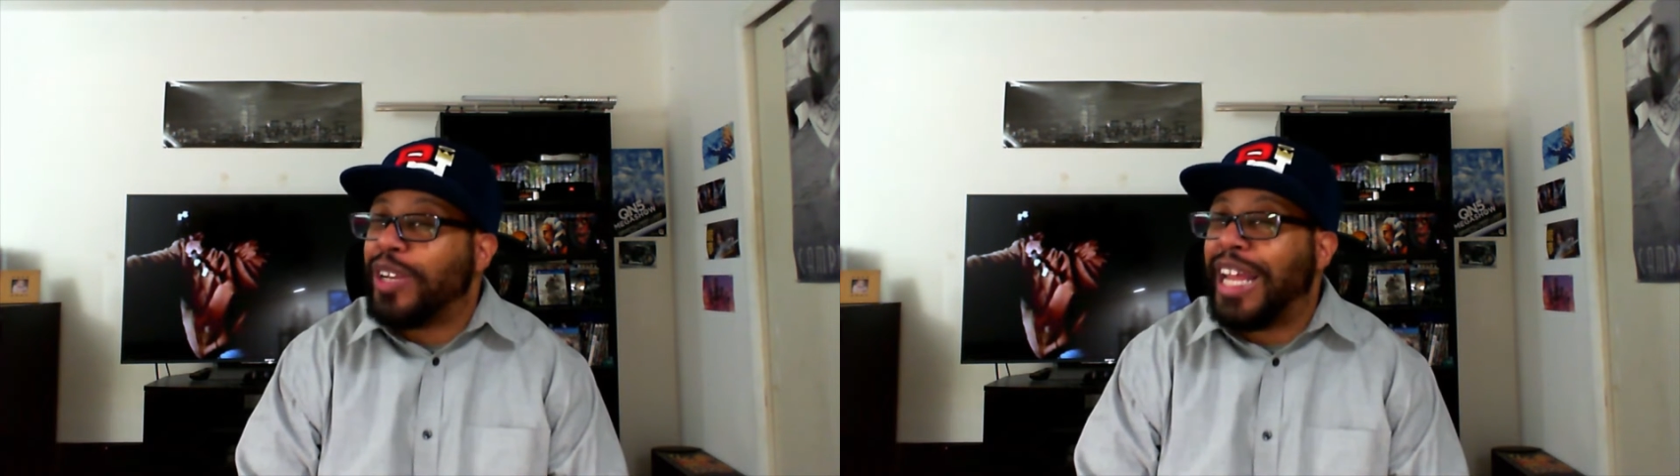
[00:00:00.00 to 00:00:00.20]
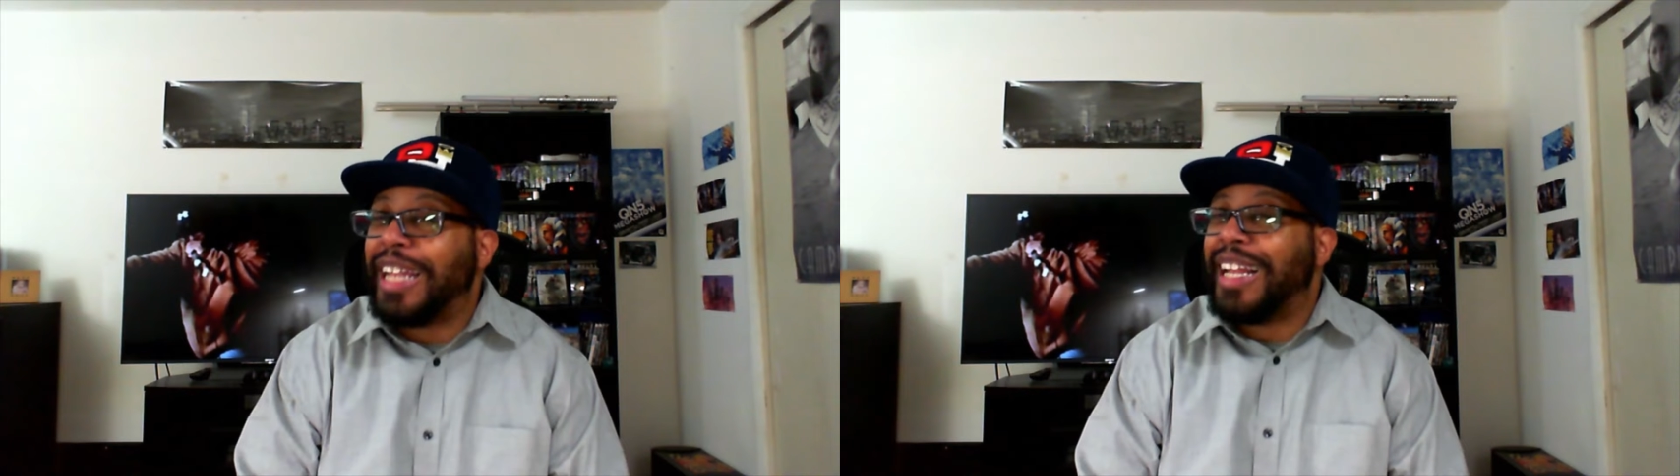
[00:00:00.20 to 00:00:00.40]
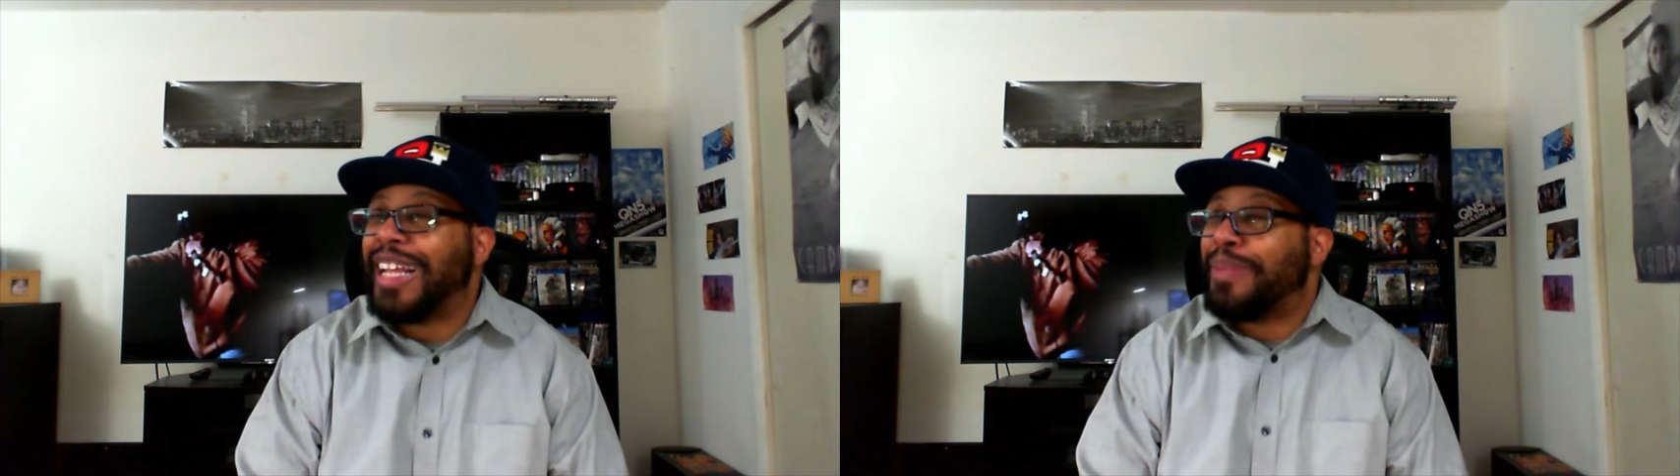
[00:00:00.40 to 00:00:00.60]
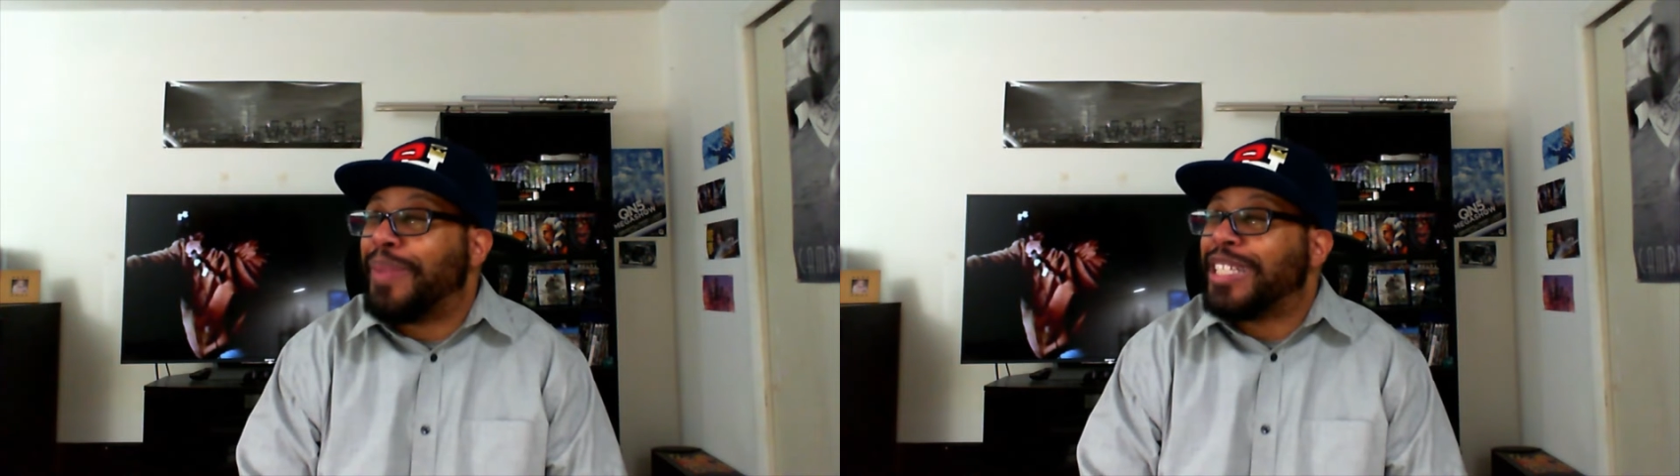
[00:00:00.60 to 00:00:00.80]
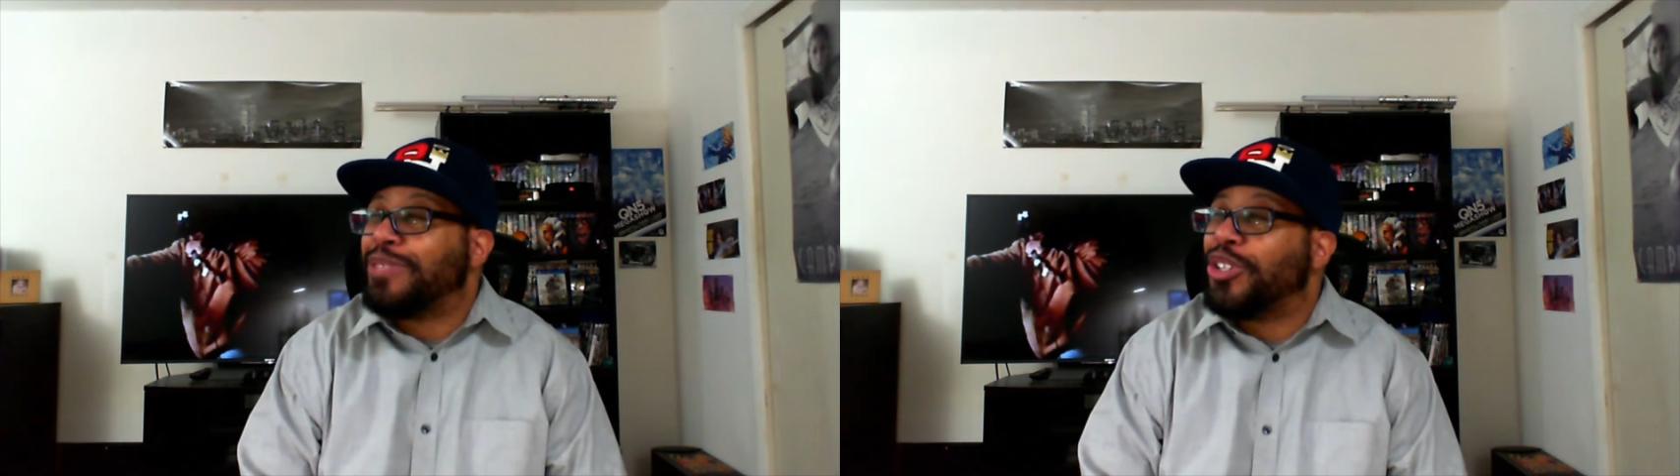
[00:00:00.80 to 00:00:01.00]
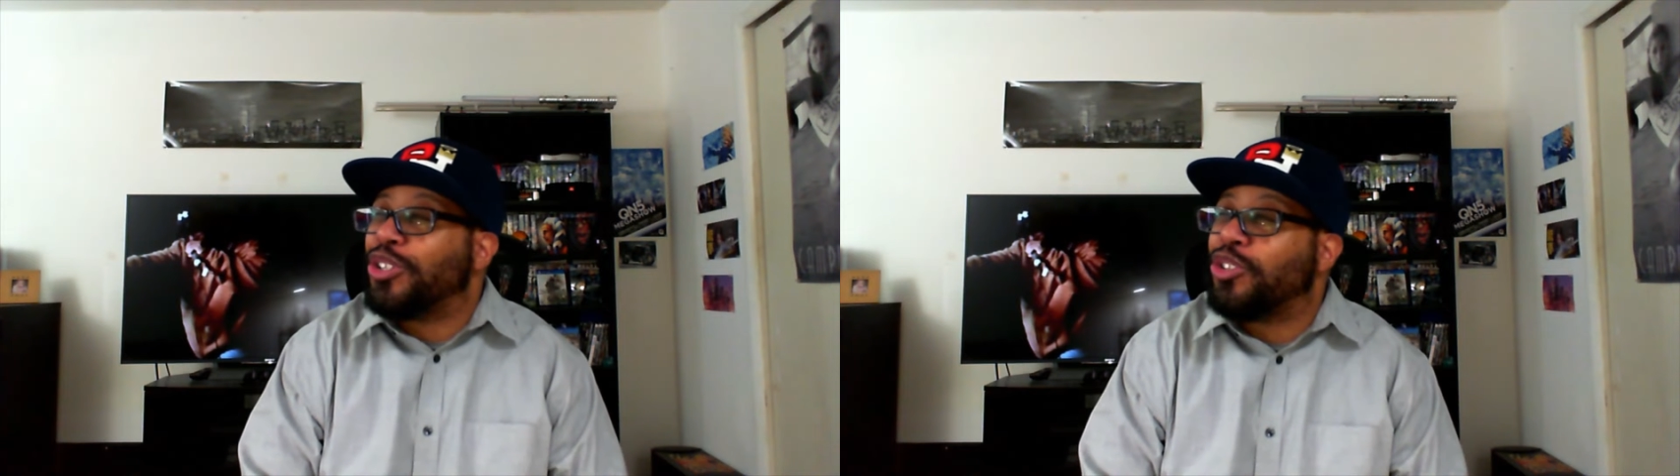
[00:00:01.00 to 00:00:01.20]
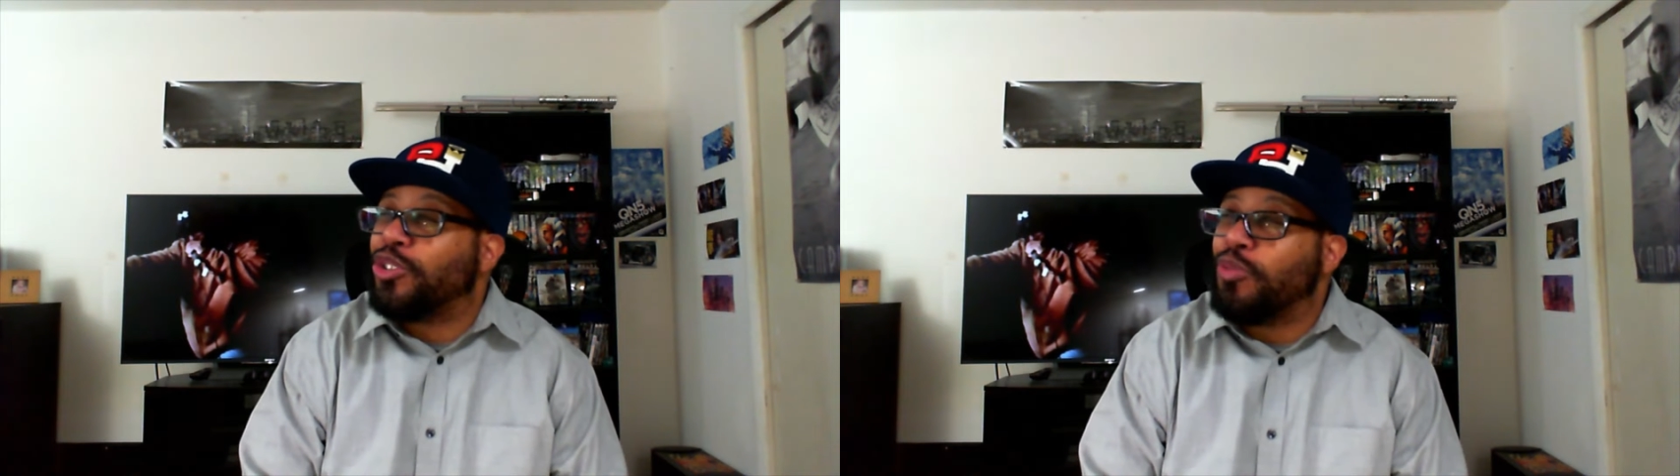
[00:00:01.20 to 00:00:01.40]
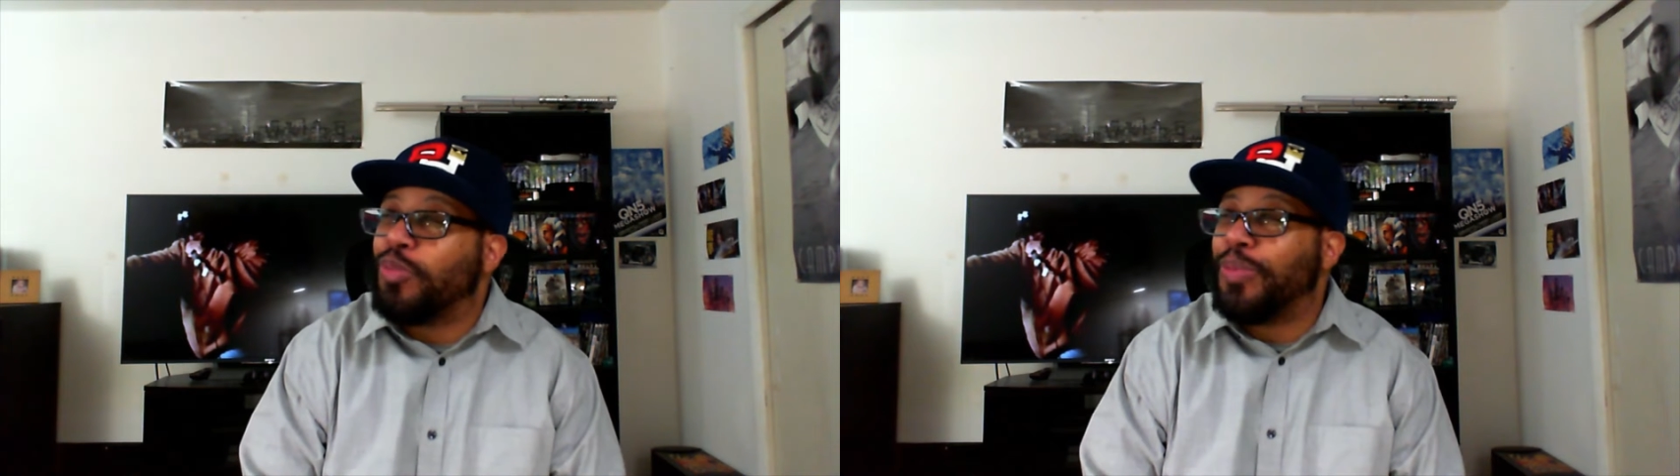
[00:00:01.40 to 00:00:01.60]
not like the pacing was
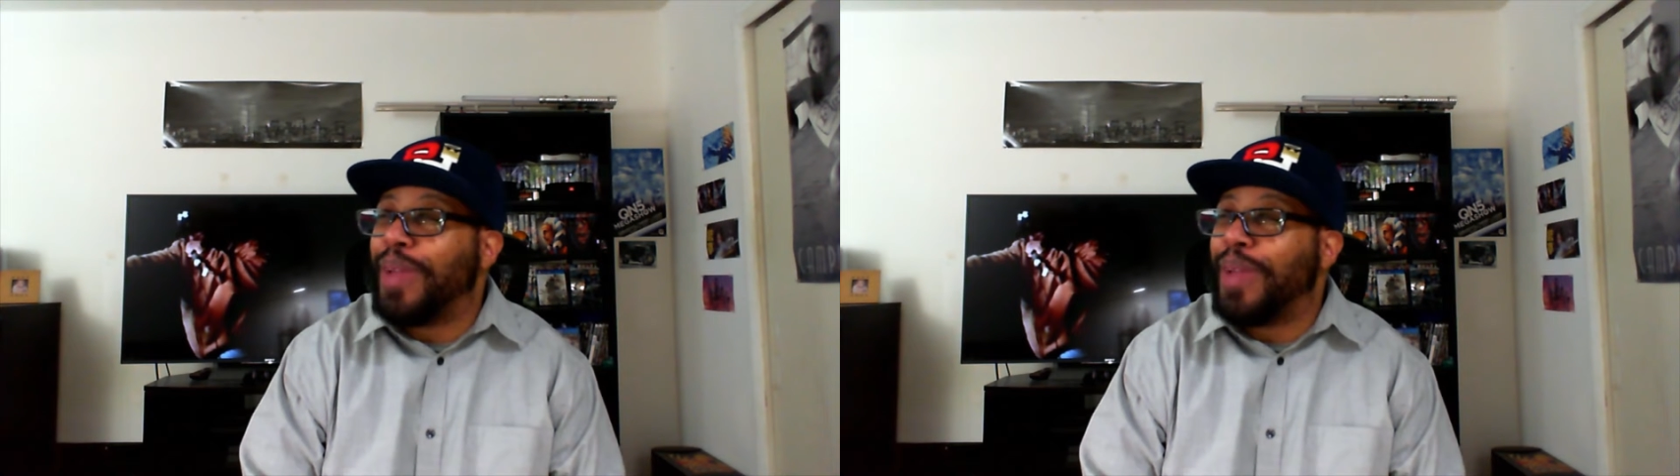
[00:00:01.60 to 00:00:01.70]
super